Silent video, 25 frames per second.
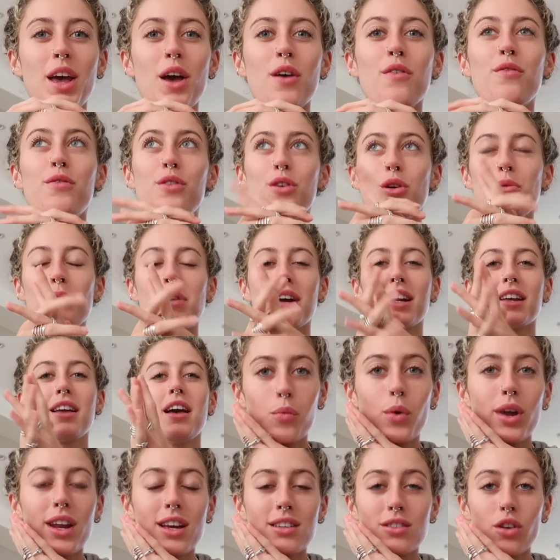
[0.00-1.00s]
Fuming.
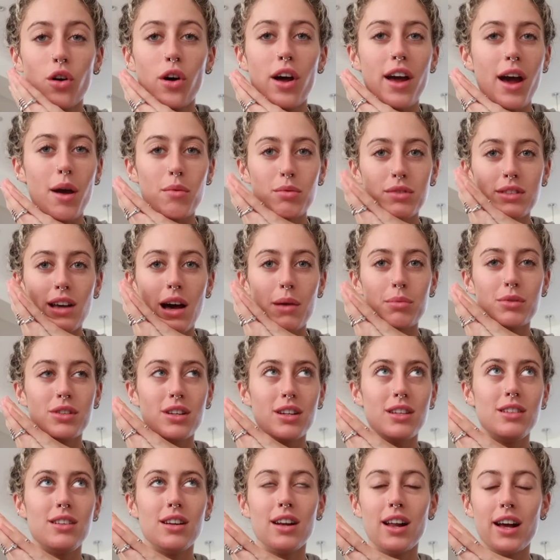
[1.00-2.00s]
When I saw it, I was
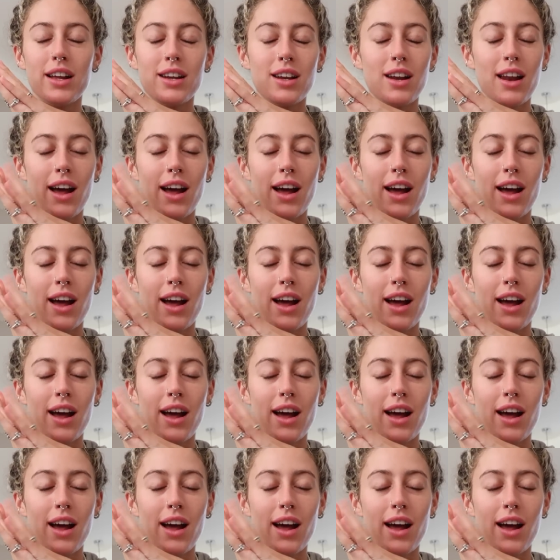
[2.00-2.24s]
absolutely delighted.